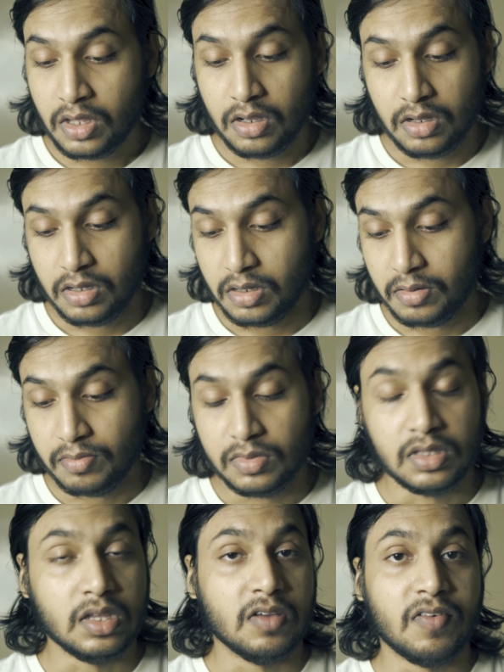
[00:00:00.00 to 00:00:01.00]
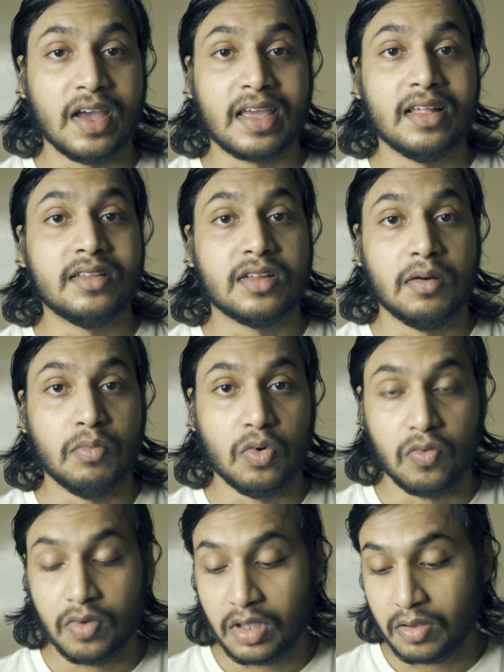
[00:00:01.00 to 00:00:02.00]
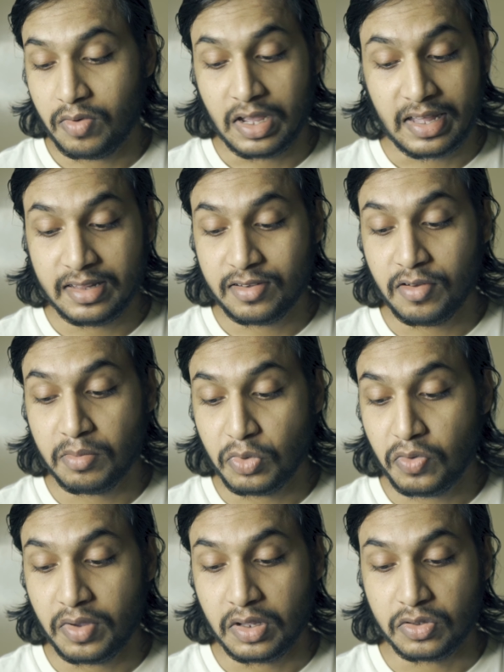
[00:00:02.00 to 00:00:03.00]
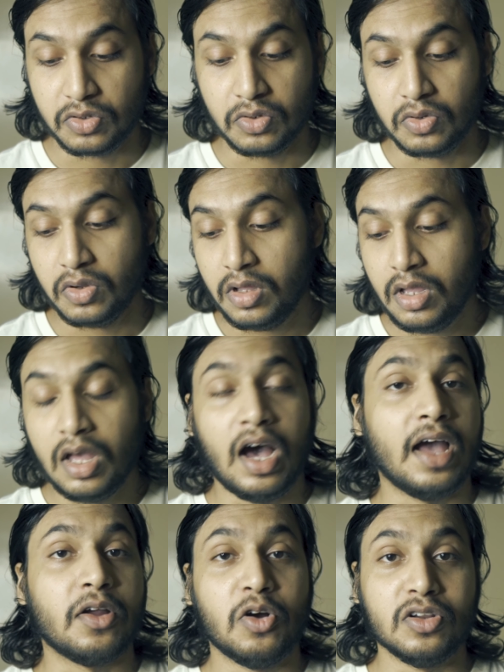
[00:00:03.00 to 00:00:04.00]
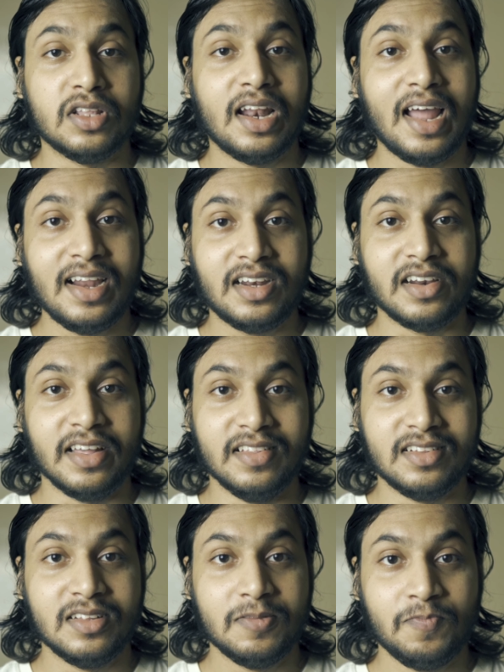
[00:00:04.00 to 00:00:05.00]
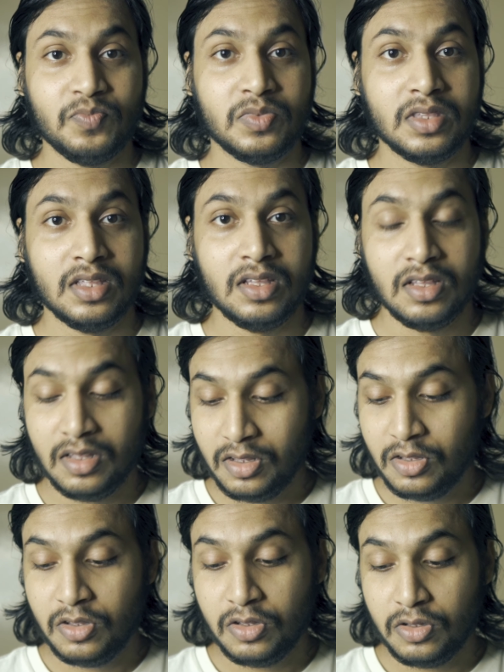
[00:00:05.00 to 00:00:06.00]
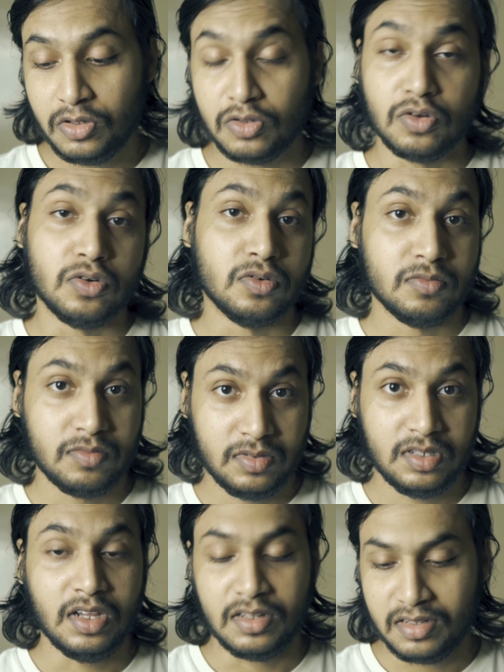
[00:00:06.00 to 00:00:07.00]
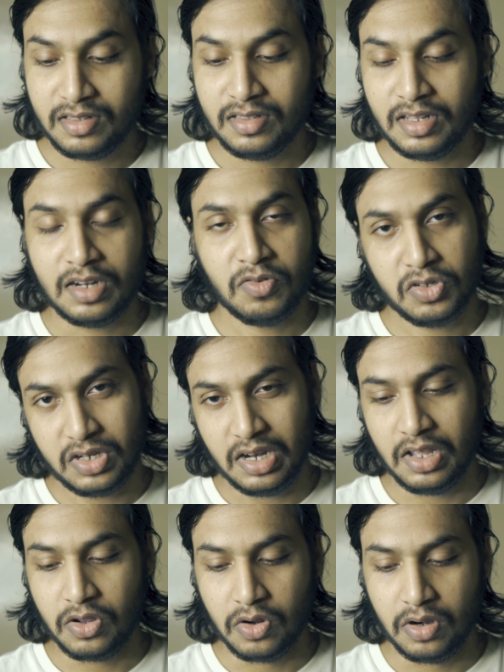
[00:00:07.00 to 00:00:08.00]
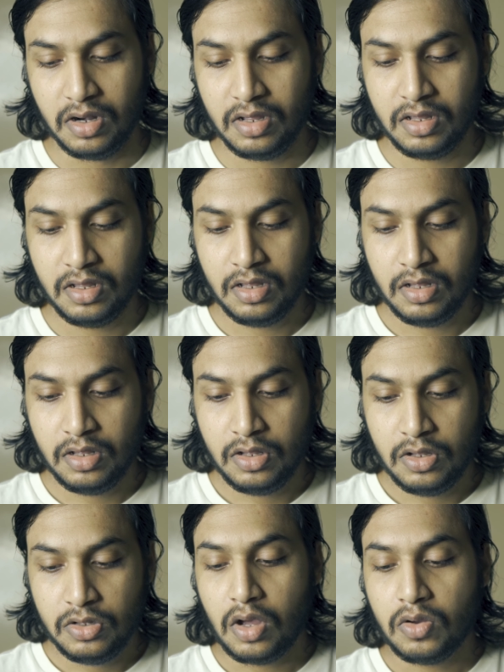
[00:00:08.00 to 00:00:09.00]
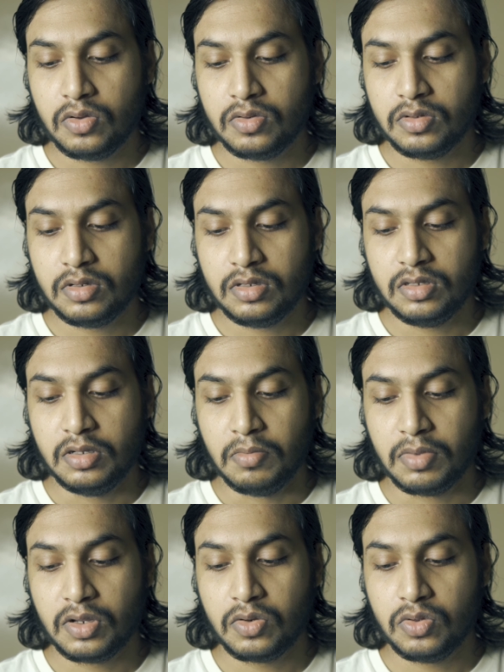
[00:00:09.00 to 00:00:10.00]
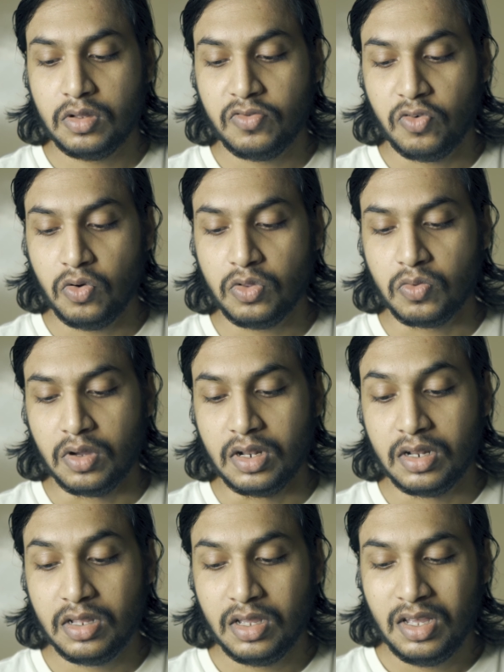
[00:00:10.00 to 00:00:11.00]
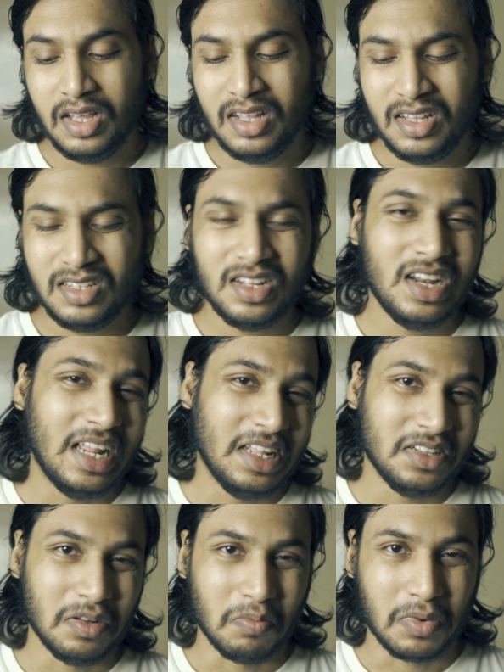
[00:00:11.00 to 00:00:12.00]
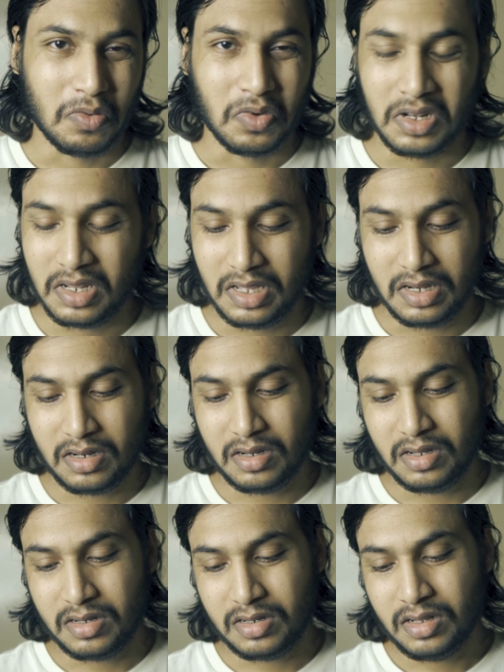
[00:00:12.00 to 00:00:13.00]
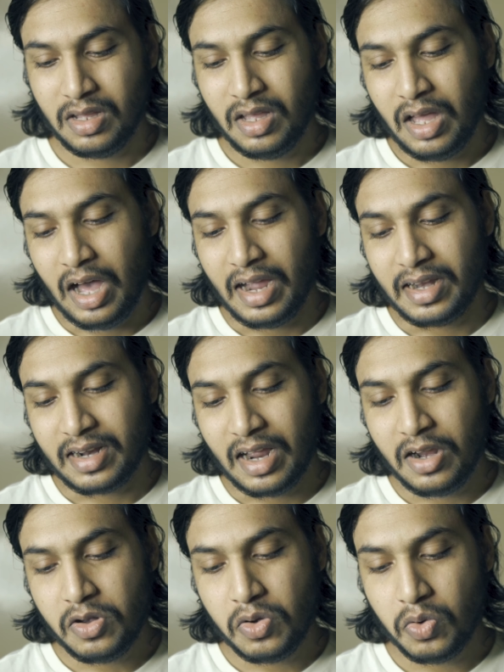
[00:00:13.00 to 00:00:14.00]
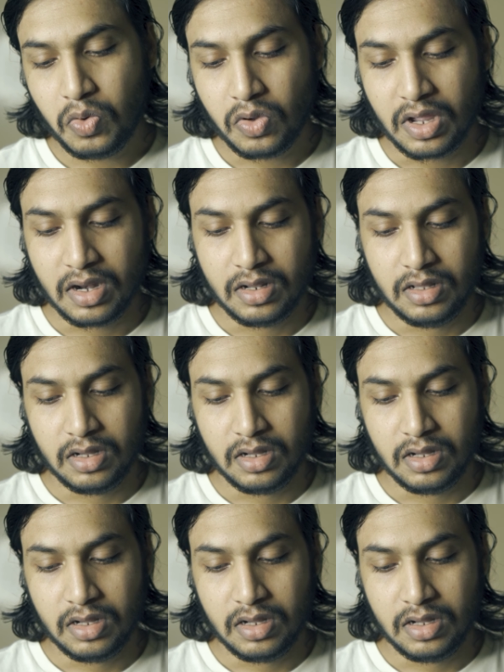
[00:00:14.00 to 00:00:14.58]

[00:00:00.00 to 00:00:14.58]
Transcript: the vehicles are moving. So I got the light rails. So yes, that was really good. Now jumping to the fourth one, it's a really simple one. I tried to get